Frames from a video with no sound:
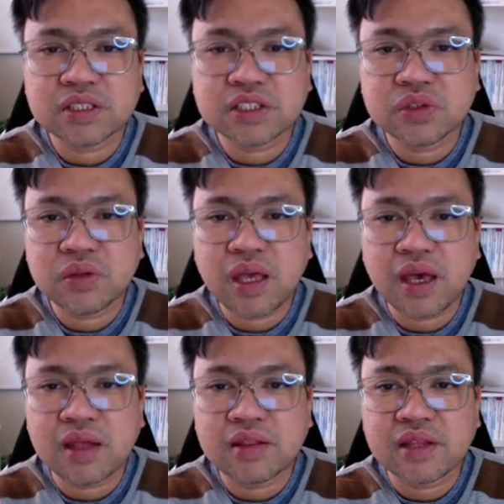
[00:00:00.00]
as you
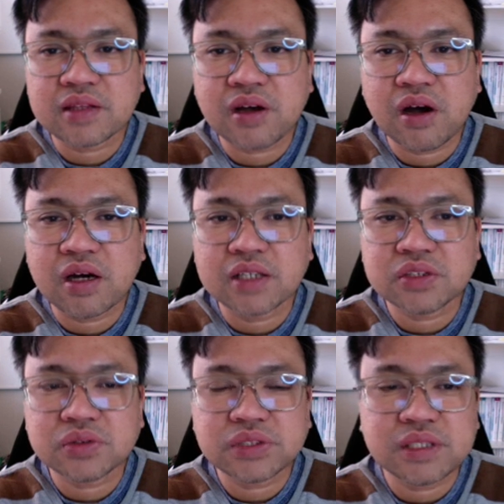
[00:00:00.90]
can that are
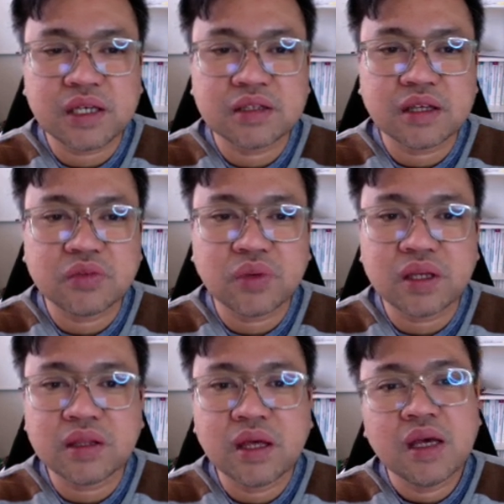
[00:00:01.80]
associated with